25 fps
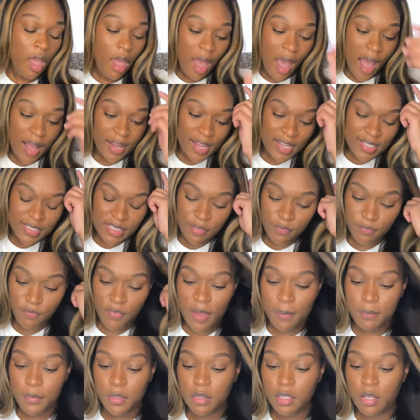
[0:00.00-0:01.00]
I got some
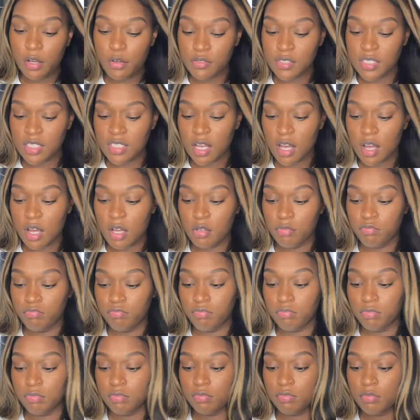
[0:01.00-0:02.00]
Fabuloso.
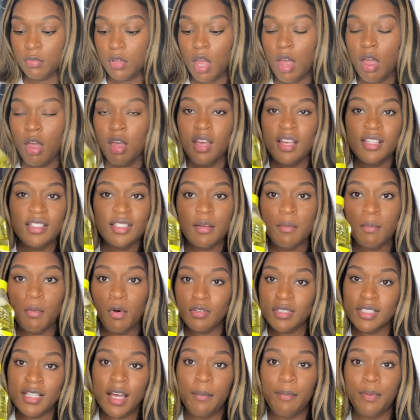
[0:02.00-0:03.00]
It's a
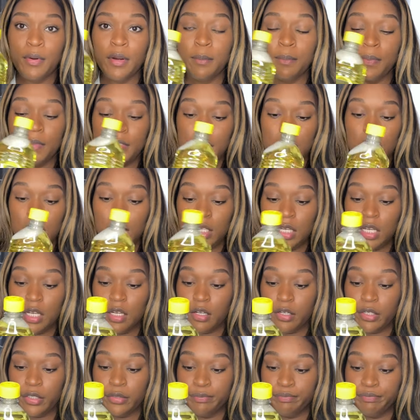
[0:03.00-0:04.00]
multi-purpose
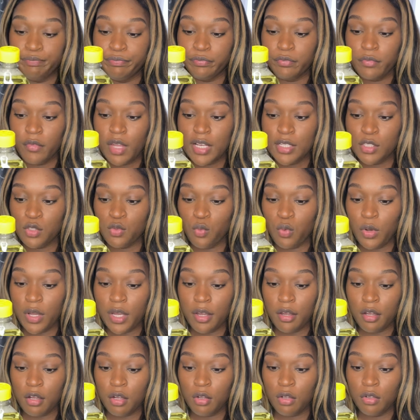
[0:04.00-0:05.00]
cleaner as
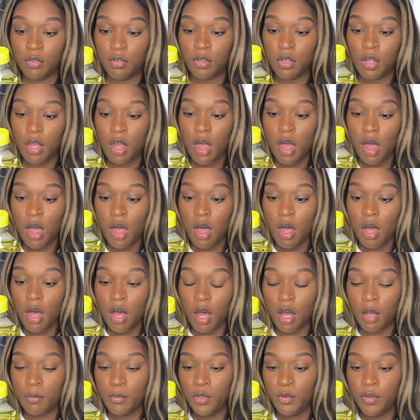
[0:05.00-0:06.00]
well.
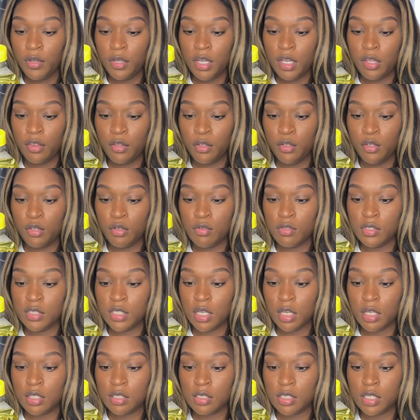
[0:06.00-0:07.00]
Um, you can either use
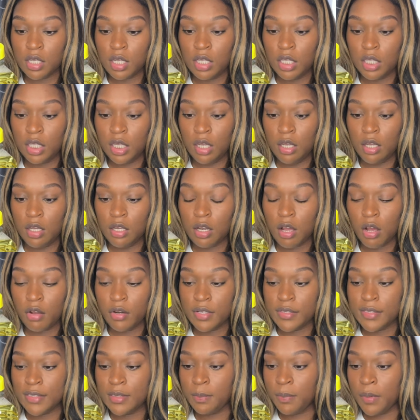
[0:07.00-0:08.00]
it to clean on
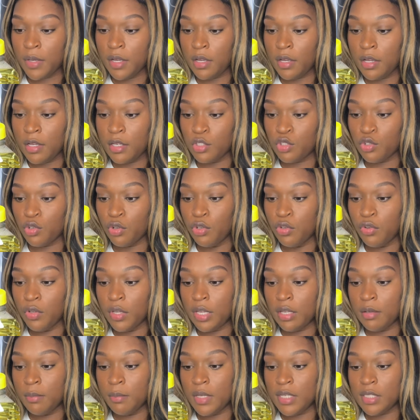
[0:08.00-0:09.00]
a sponge or you
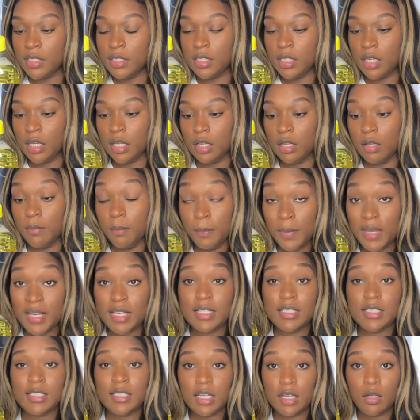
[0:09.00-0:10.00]
can mix it,
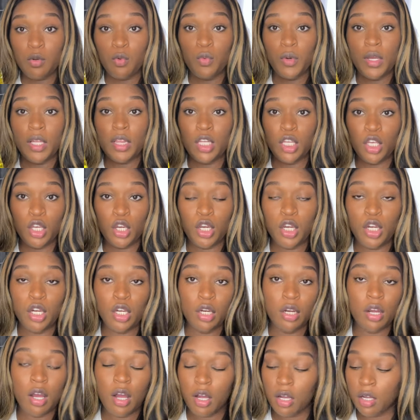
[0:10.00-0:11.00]
mix it with
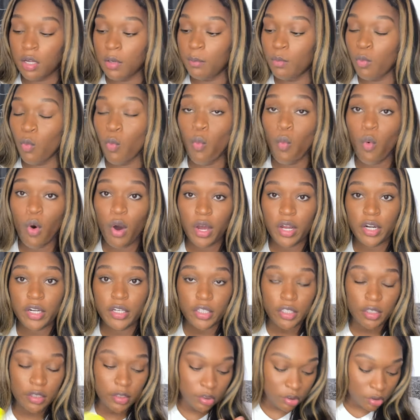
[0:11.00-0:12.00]
your um,
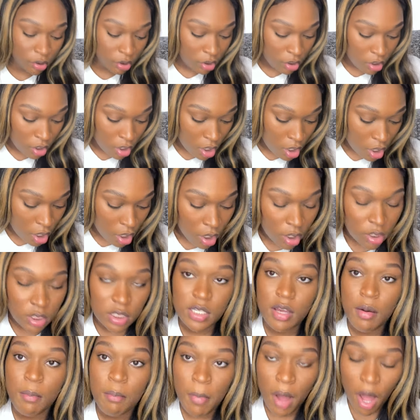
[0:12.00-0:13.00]
water
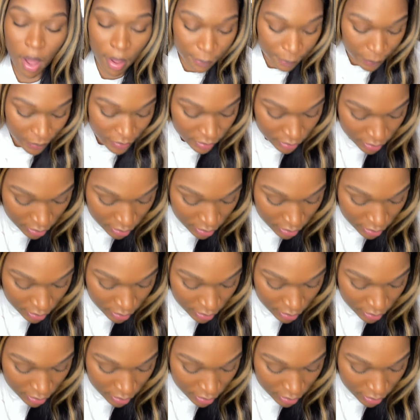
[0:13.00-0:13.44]
to mop and